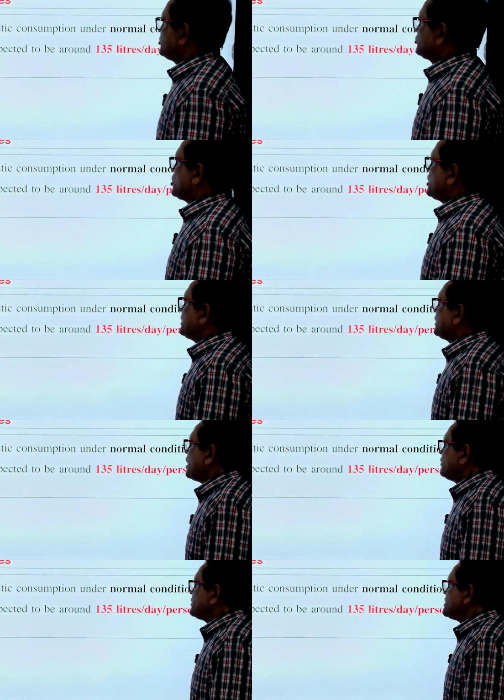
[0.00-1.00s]
So on an
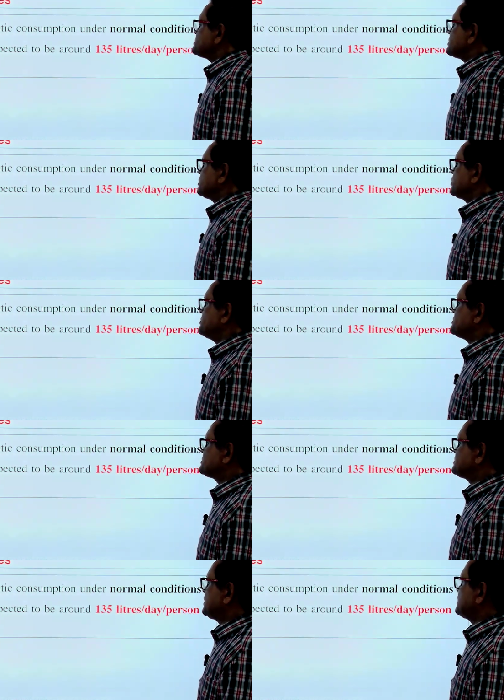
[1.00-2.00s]
average
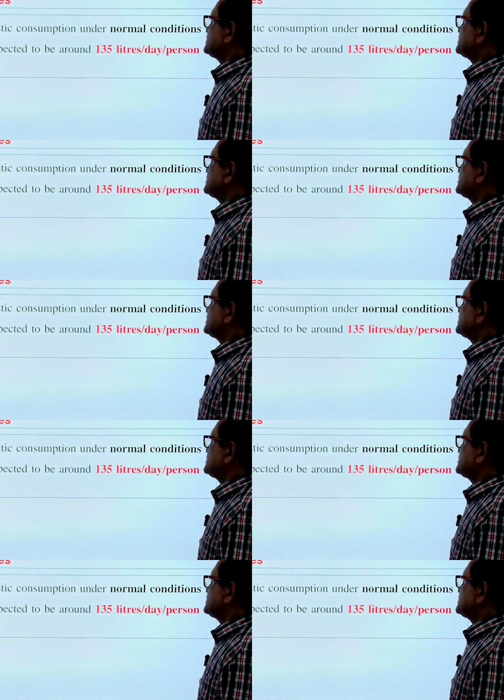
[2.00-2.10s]
domestic